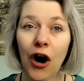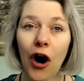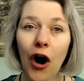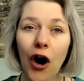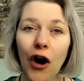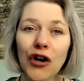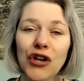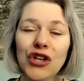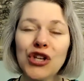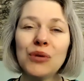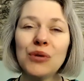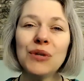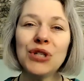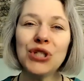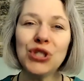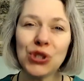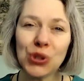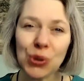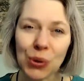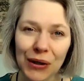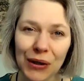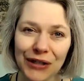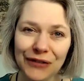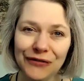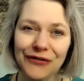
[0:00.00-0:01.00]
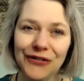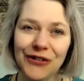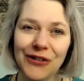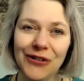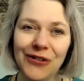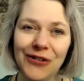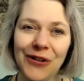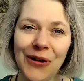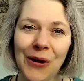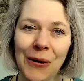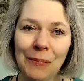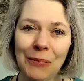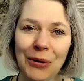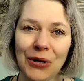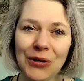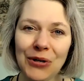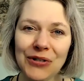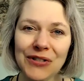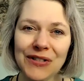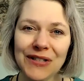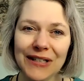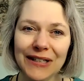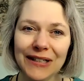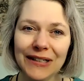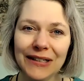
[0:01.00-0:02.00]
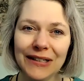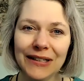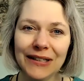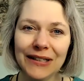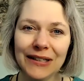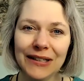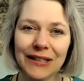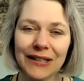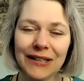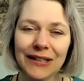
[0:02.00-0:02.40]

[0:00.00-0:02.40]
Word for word: Are you a joyful person?